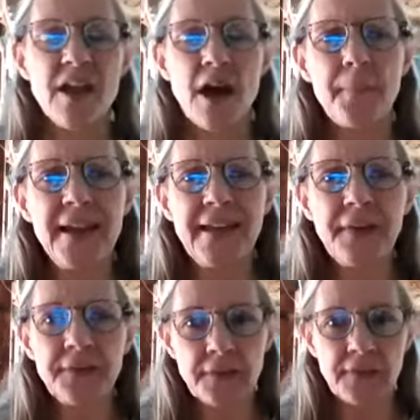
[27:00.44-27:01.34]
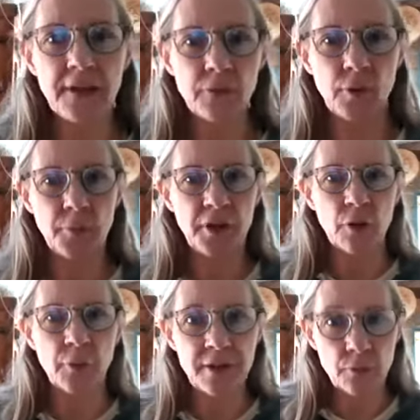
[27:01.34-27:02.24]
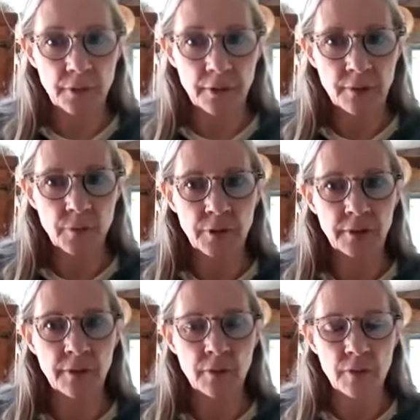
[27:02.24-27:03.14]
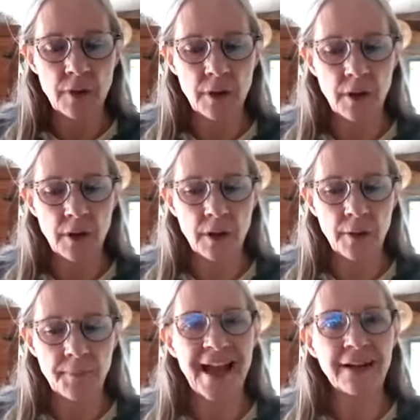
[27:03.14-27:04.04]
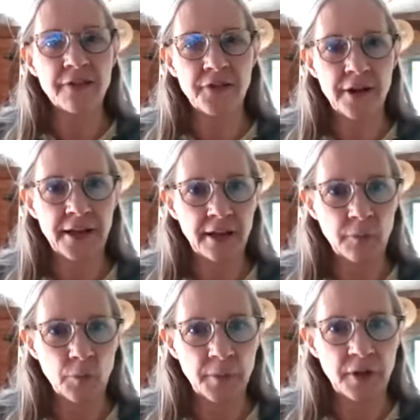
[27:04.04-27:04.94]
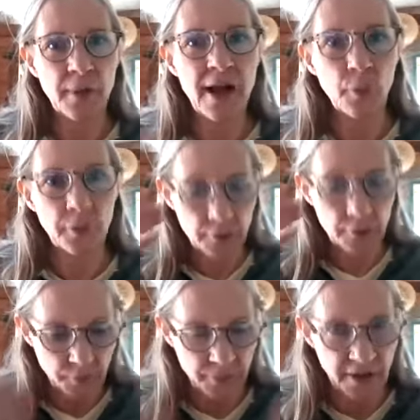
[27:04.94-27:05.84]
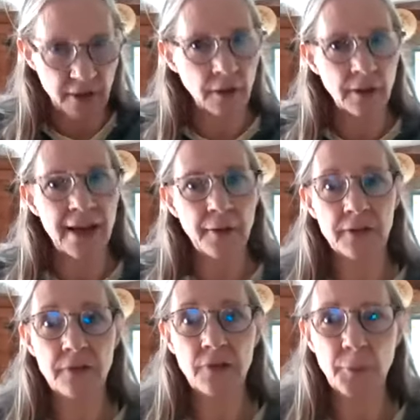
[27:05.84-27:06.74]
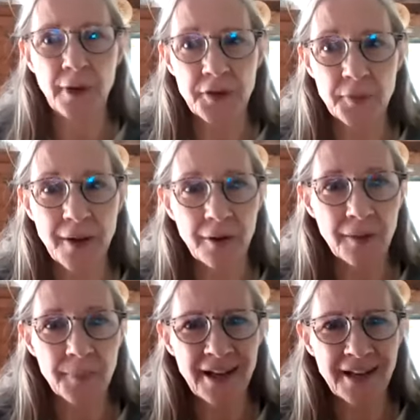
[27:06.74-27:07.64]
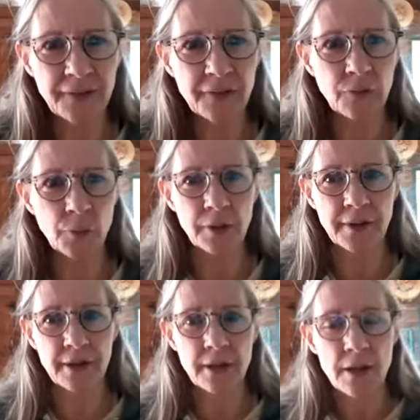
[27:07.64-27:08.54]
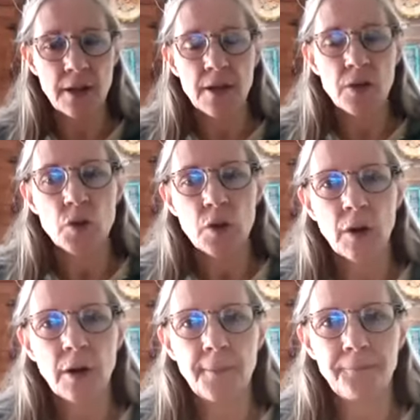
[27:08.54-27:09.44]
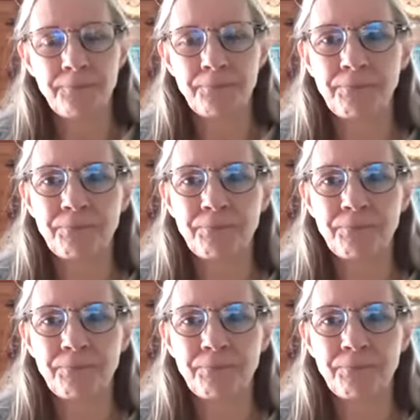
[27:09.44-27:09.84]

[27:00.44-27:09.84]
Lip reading: My guess is that when we go inward, we're magnifying, and when we go outward, we're then allowing it to spread throughout our bodies. It's sort of like, I mean,